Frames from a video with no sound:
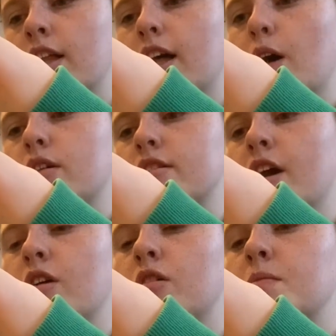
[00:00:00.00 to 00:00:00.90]
I was like,
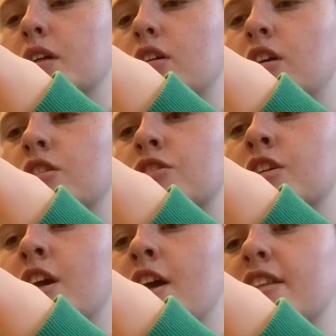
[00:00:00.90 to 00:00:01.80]
oh my gosh,
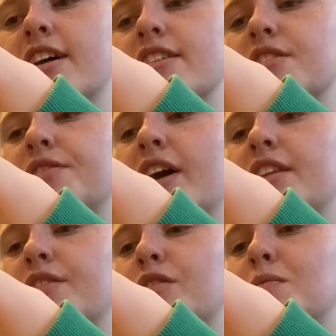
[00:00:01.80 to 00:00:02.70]
that's a
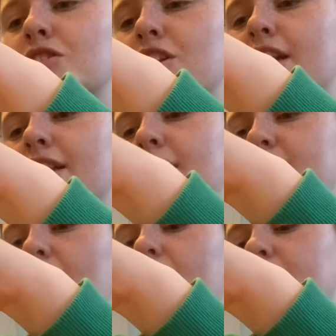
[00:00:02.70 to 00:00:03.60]
feather from the chicken that
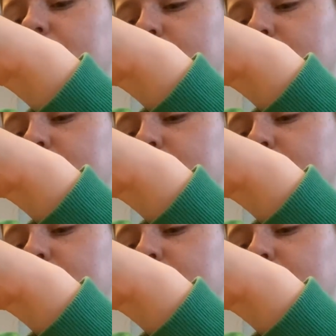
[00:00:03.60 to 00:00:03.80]
died.